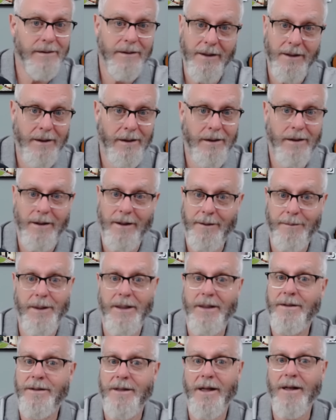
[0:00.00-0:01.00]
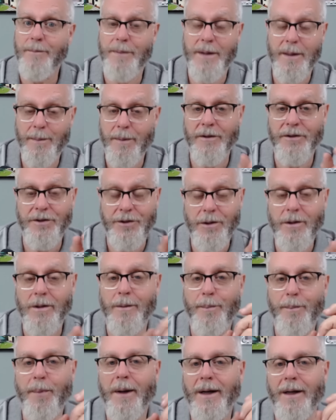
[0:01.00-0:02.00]
and I'd be telling people, sure,
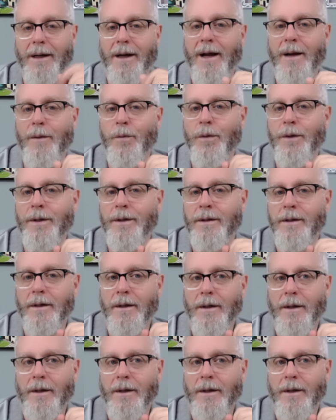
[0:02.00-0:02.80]
but I would